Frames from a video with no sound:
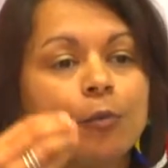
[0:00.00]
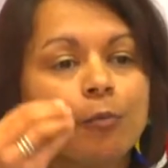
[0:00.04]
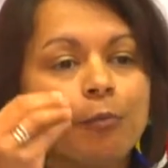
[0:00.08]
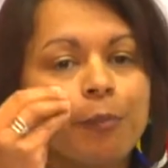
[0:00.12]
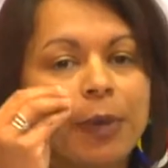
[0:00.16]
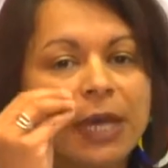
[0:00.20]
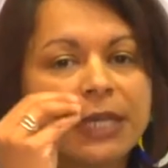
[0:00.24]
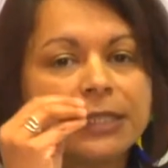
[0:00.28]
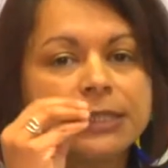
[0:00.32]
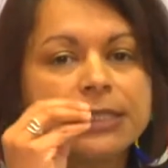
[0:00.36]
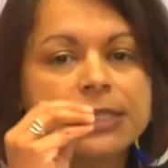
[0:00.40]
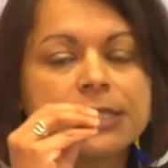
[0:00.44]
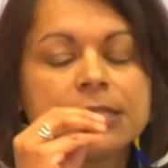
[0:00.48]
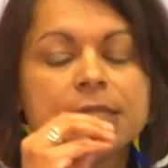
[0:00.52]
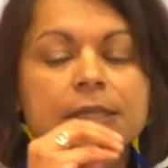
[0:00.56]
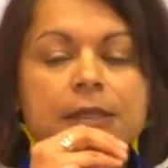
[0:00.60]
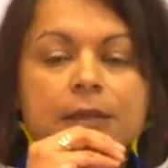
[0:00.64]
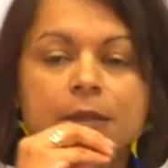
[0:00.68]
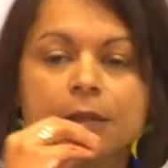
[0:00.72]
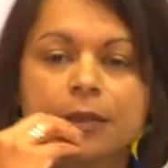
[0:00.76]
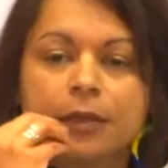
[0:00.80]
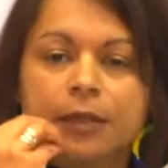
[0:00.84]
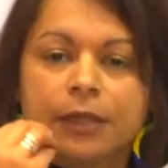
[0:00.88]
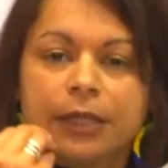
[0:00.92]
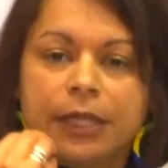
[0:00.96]
but
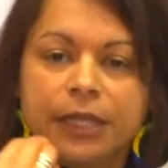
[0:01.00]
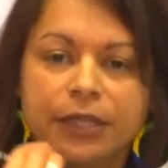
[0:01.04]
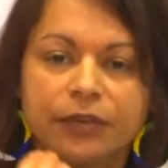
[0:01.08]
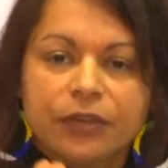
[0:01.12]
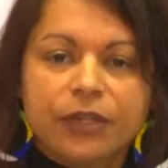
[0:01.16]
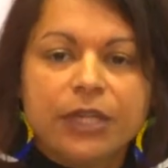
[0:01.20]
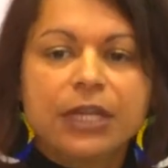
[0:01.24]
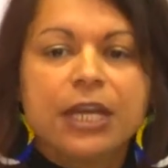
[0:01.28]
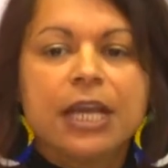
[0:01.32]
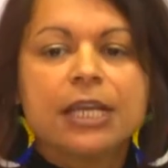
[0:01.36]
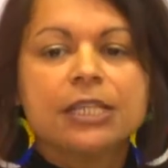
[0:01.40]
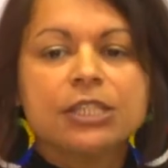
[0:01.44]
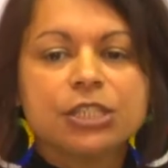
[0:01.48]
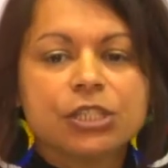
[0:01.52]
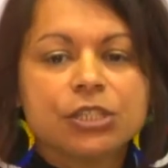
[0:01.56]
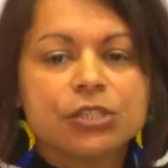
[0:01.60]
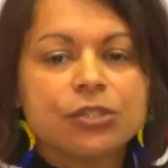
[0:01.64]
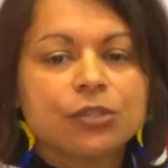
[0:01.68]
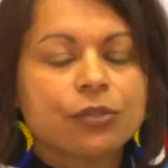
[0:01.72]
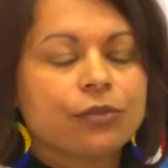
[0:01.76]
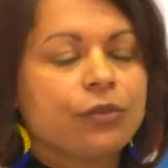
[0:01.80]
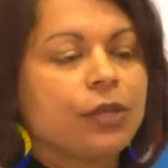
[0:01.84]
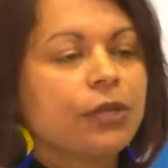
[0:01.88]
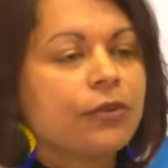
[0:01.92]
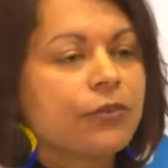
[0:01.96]
in relation
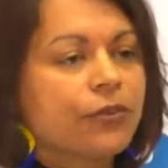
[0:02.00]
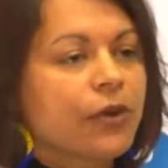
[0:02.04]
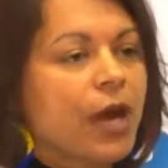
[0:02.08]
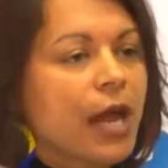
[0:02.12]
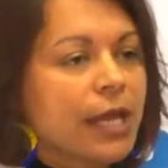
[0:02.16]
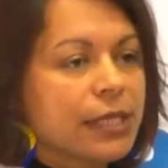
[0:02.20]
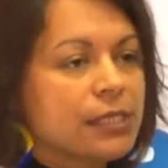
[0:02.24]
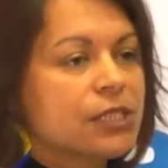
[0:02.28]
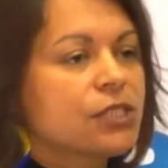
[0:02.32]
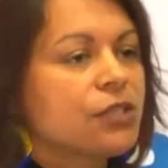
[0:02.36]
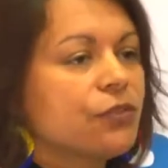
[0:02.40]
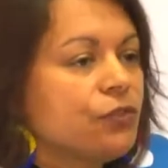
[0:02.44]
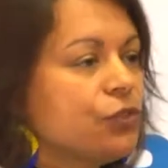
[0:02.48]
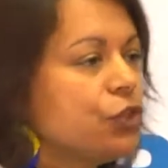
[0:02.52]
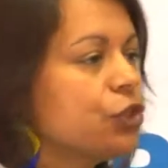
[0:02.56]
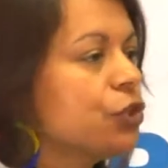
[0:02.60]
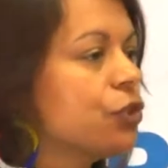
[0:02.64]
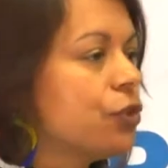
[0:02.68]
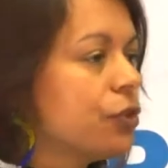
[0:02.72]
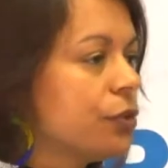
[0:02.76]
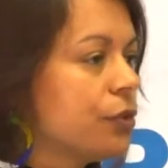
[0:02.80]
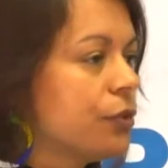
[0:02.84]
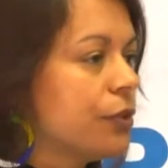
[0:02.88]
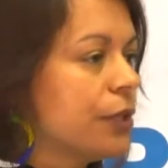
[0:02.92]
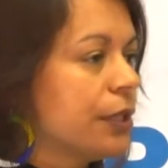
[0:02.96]
to the rights of
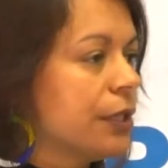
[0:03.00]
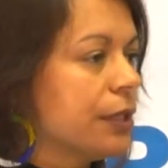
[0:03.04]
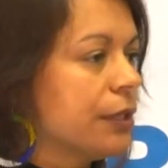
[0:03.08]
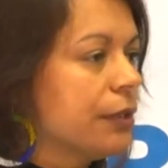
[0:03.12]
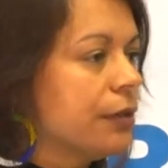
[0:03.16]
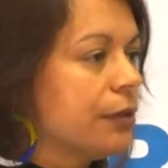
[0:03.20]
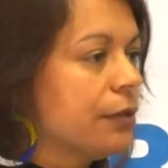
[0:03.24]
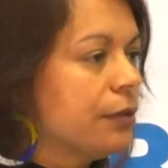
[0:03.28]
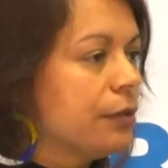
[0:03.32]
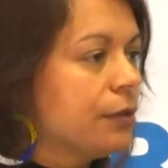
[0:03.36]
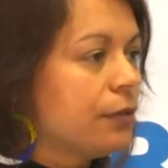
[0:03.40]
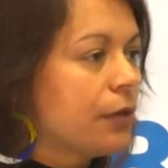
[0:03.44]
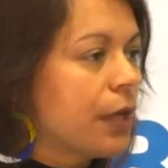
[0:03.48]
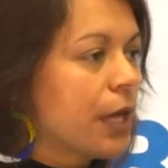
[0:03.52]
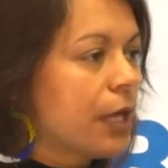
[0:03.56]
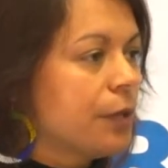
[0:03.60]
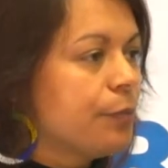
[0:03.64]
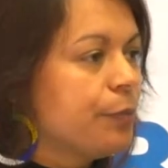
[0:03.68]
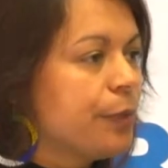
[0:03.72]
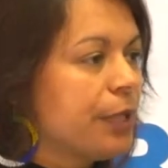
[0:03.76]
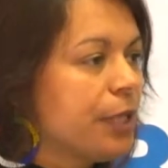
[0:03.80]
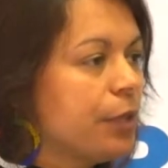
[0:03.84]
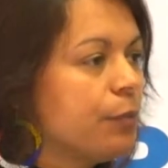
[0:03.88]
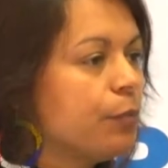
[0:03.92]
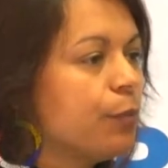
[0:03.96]
children, right,
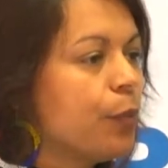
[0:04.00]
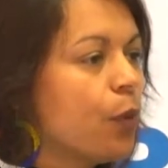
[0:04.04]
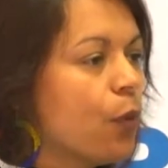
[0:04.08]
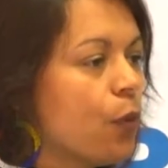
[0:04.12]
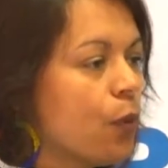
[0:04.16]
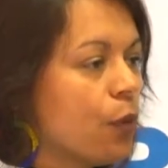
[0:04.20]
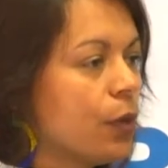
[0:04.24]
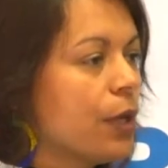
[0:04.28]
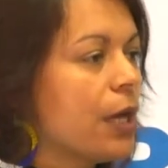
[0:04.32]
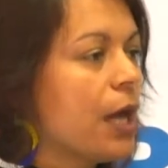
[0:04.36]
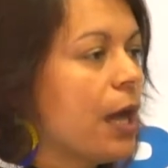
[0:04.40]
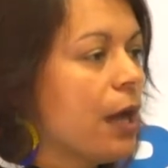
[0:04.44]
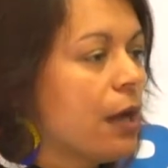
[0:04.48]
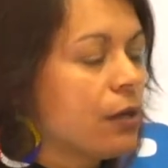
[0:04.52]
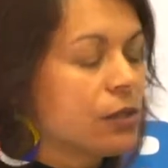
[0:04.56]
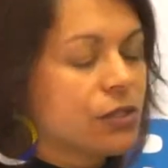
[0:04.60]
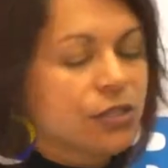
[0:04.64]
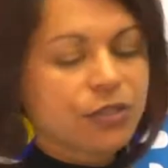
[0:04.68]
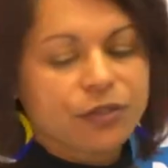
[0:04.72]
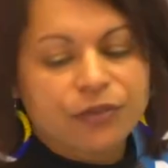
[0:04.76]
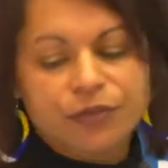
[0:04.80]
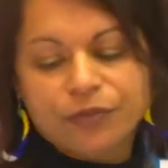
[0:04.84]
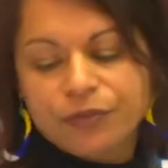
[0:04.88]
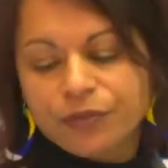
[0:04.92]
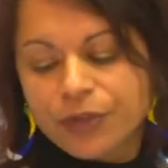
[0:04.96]
being born out
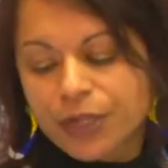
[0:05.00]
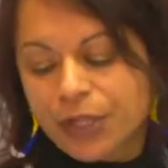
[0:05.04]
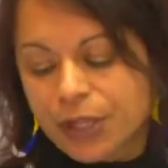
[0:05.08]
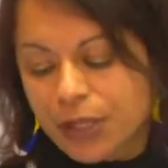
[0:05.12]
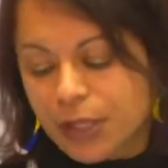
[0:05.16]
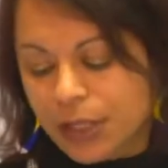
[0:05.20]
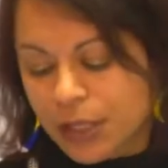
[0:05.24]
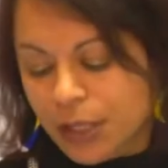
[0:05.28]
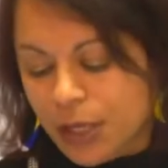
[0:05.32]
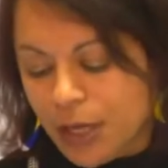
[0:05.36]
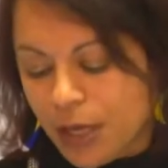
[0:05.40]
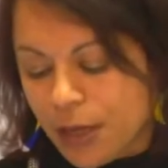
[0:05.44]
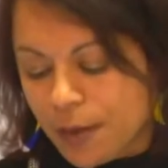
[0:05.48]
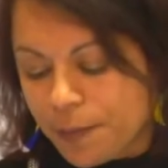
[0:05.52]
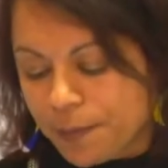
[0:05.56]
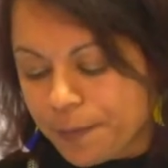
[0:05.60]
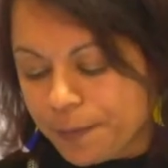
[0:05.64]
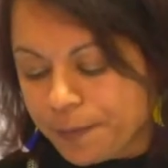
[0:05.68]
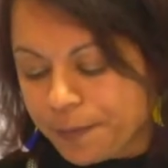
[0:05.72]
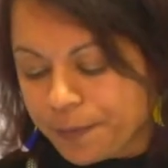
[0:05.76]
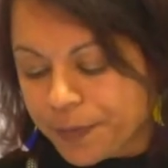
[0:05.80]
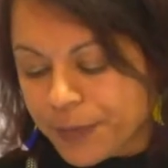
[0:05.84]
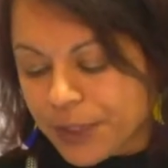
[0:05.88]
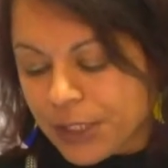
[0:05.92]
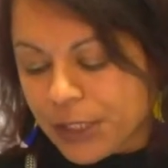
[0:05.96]
of
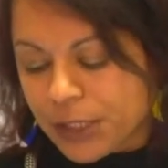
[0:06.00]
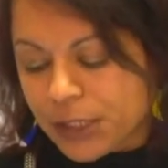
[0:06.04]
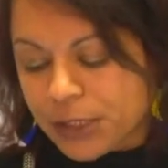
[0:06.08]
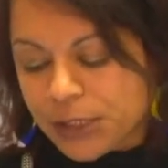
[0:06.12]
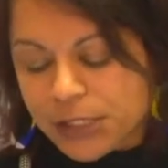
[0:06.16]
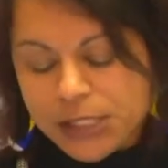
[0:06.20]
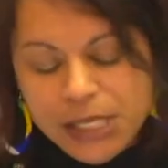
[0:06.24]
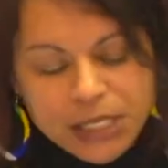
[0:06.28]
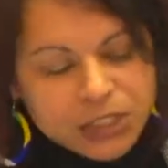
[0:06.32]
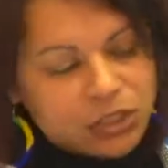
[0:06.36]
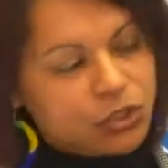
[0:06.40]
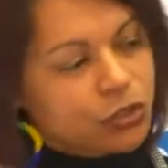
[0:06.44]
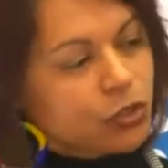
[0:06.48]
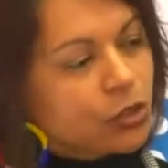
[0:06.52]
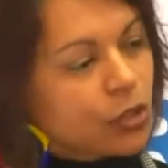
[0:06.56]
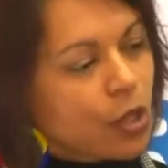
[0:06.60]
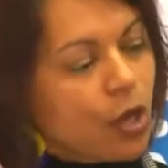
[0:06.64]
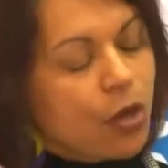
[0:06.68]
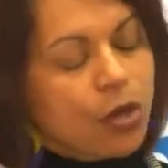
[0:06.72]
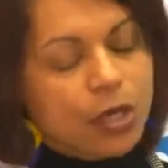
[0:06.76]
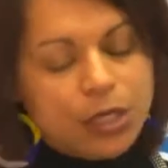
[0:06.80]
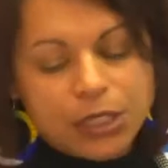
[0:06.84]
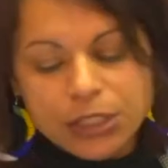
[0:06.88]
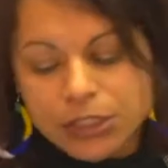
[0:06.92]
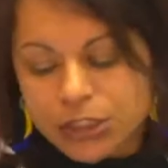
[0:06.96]
um, sexual
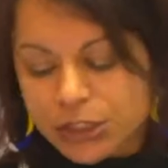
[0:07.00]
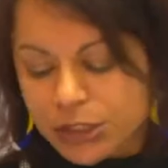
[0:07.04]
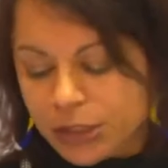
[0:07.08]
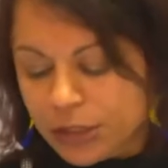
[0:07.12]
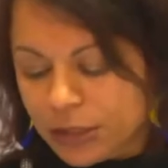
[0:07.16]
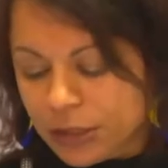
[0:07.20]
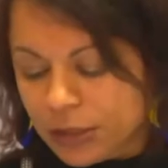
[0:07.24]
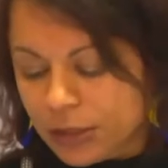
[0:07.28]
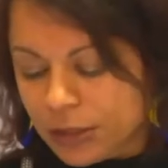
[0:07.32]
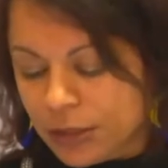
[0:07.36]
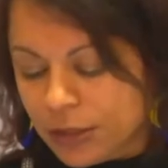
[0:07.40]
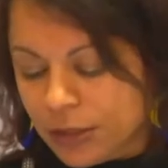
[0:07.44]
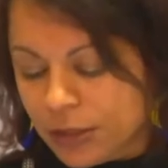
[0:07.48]
coercion